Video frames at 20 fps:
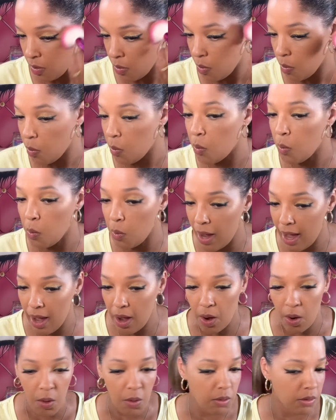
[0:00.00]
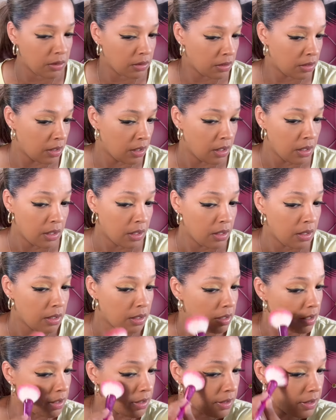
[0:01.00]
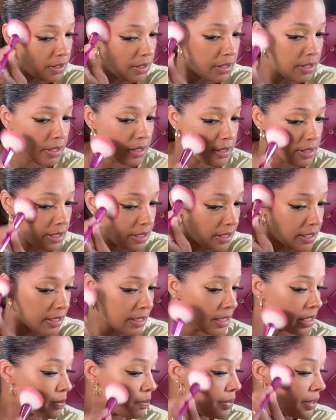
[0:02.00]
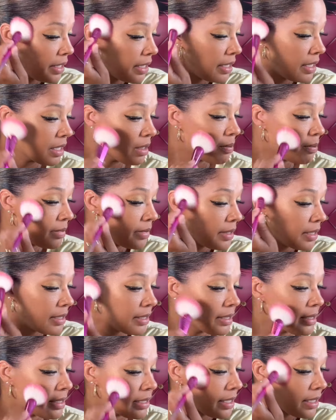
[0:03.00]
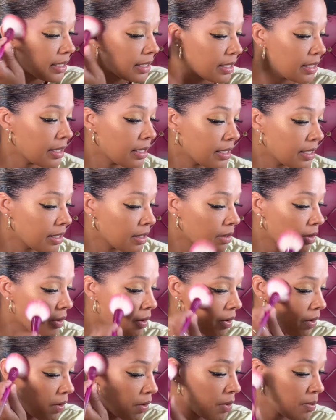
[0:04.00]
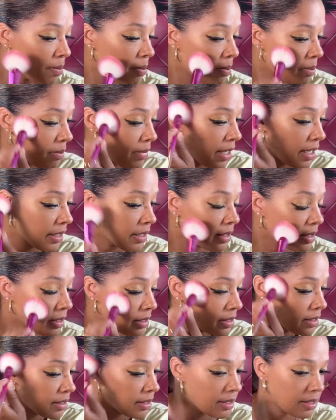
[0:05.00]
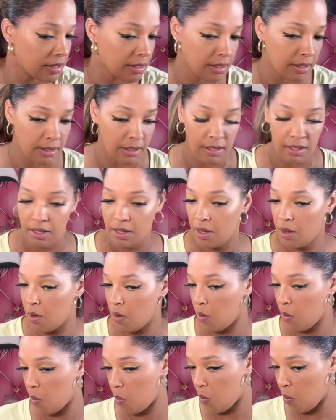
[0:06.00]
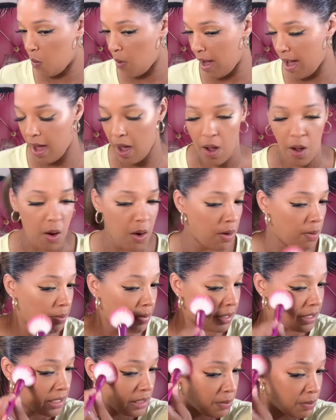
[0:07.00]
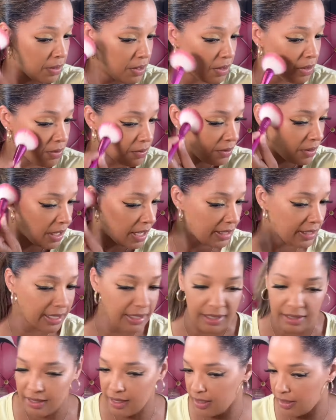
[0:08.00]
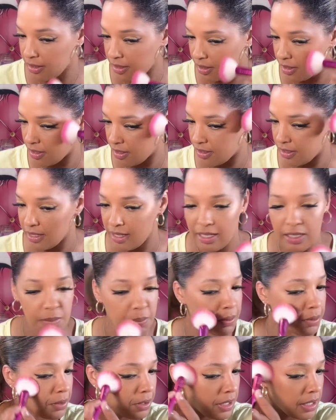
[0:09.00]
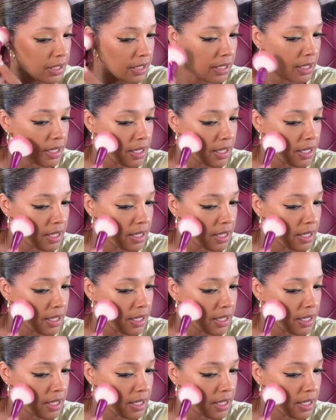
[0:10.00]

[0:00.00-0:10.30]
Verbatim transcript: Wow. This is pigmented. Oh my goodness. Wow. But it's beautiful. I like the color. That's pretty.